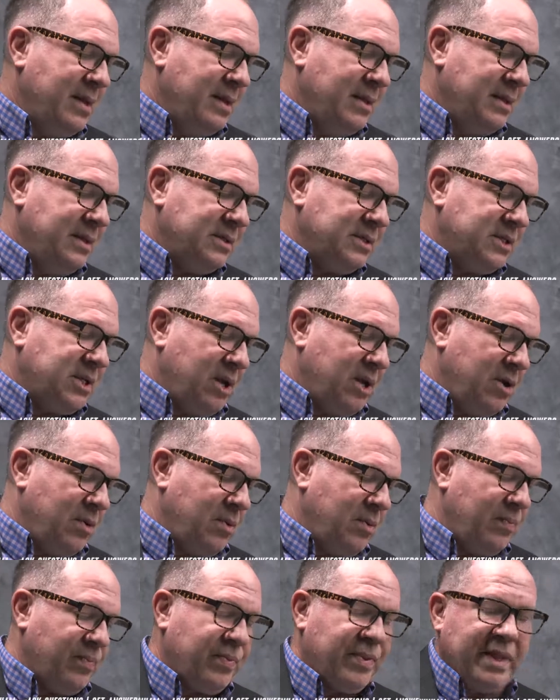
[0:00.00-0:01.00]

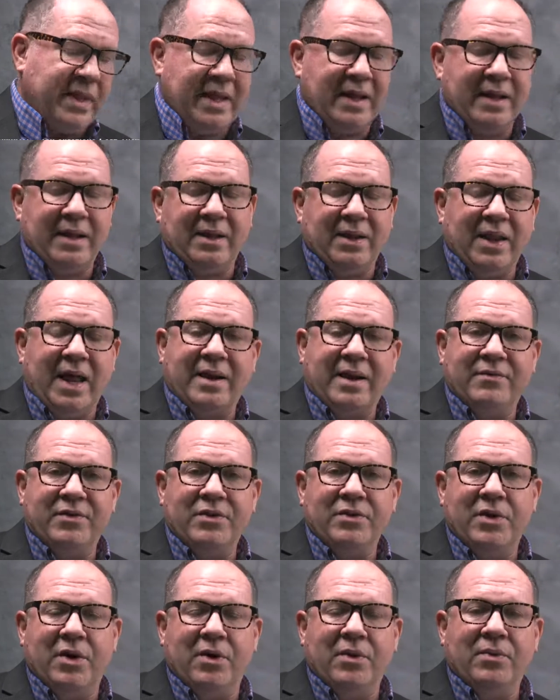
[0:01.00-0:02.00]
So a lot of
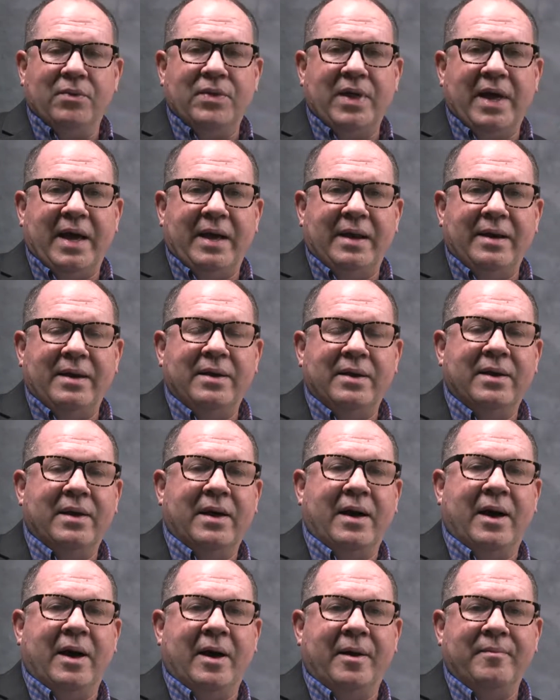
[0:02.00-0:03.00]
you know that
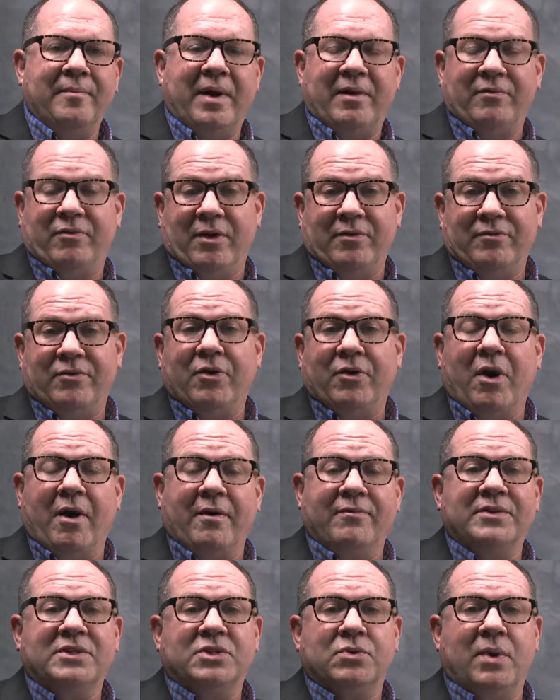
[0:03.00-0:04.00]
I've run for
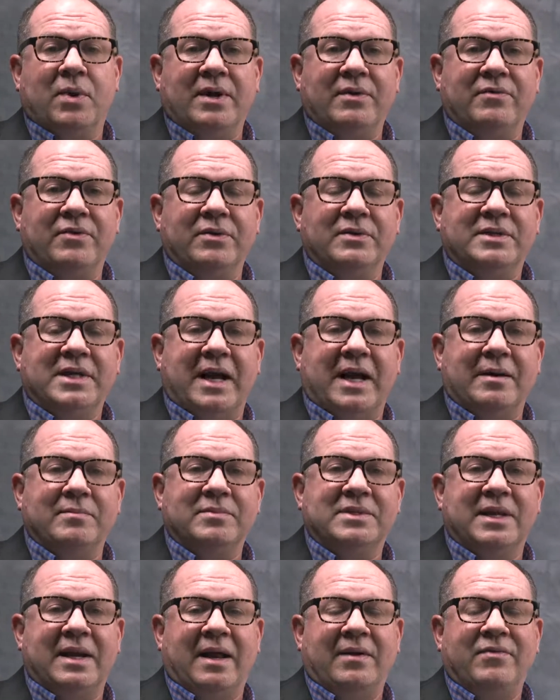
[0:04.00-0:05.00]
office quite a few
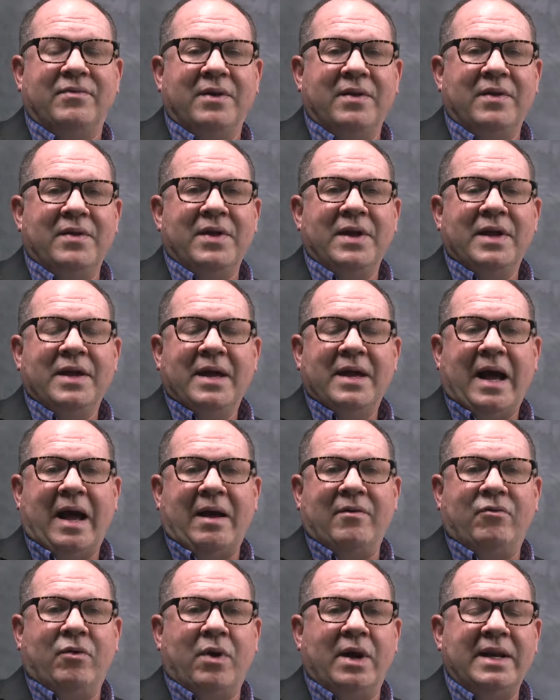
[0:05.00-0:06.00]
times, and
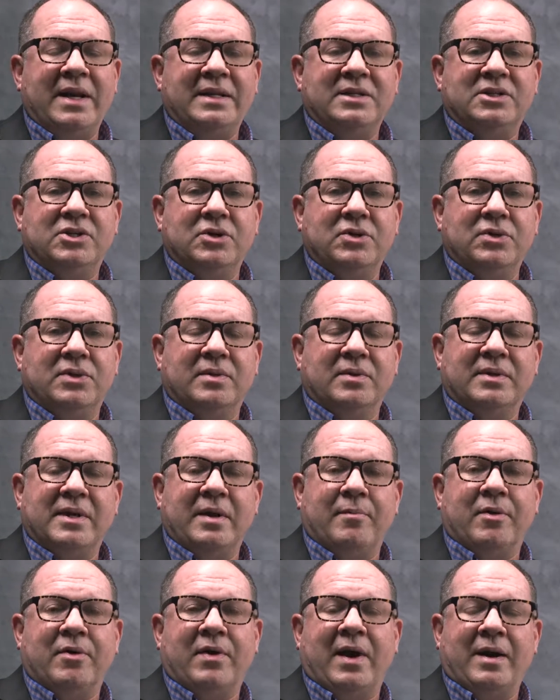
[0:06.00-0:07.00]
I've run into the
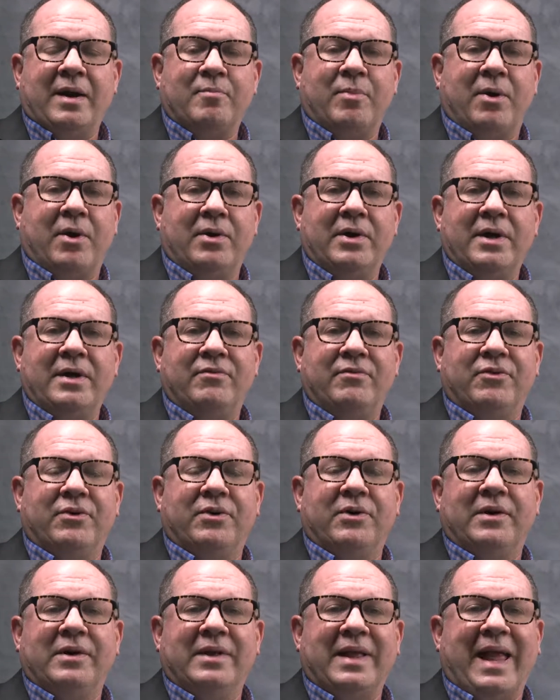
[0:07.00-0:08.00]
Democratic Party
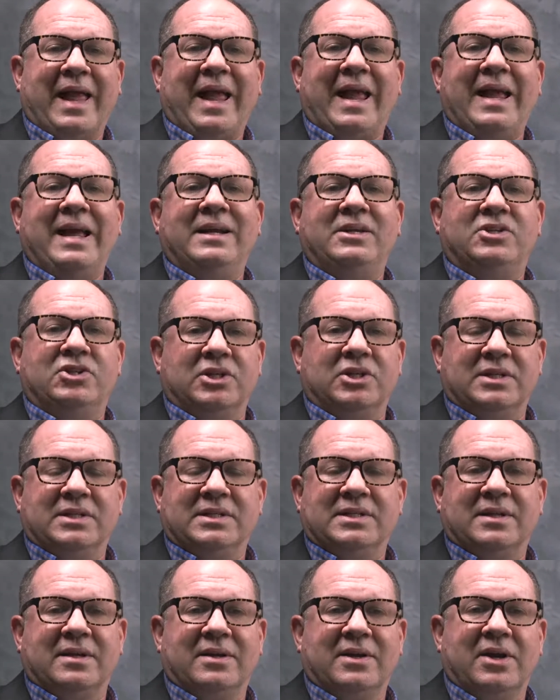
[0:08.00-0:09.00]
for
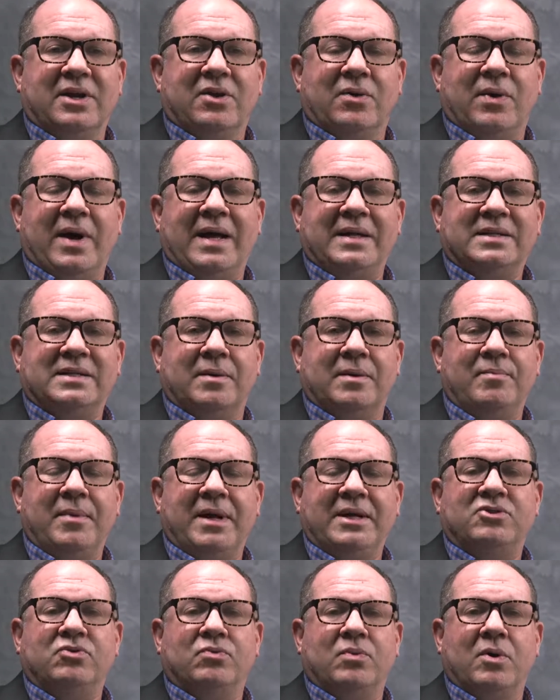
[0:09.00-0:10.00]
ages, as a
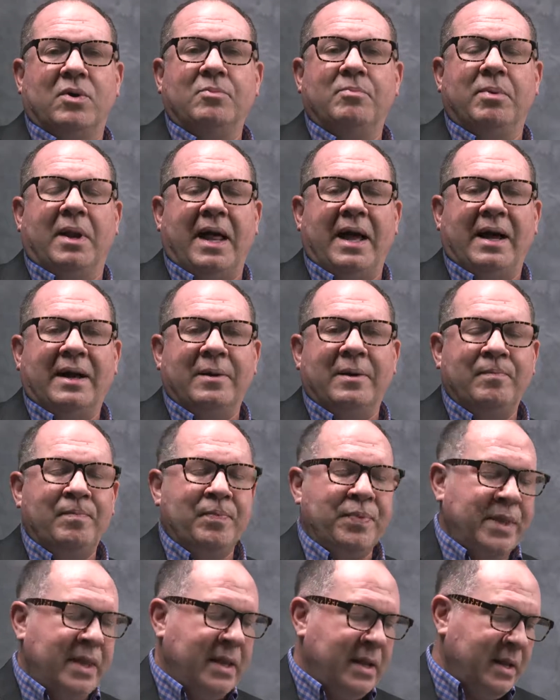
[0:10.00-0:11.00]
major roadblock.
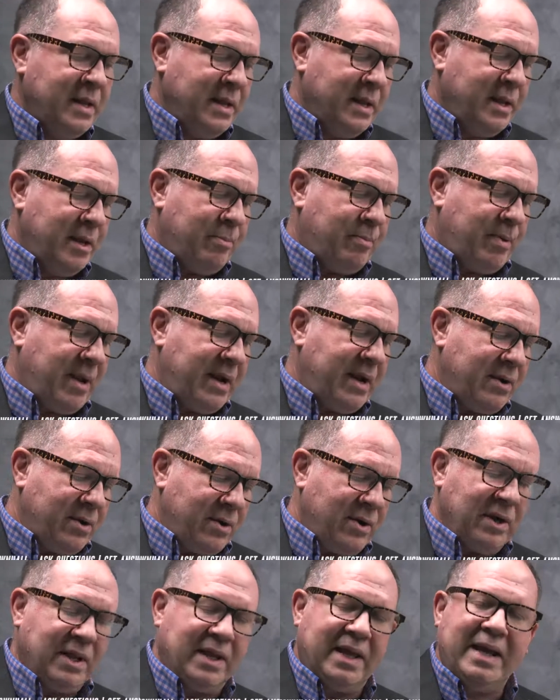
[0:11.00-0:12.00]

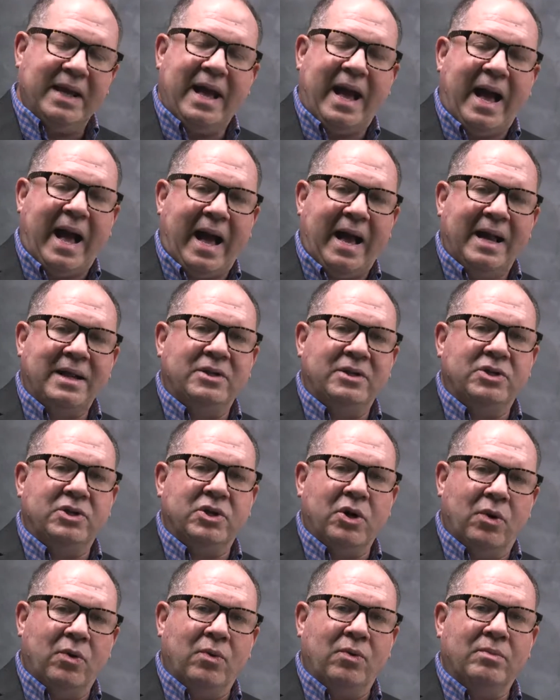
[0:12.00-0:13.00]
Apparently, I
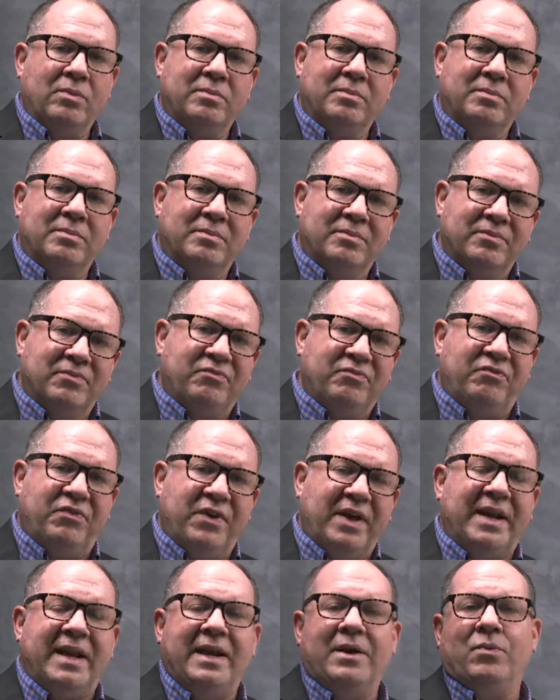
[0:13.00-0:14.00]
don't
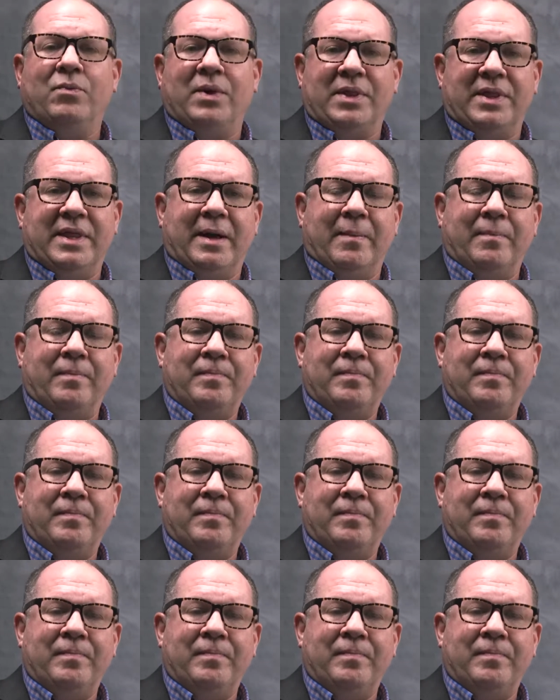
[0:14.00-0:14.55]
fit in with them.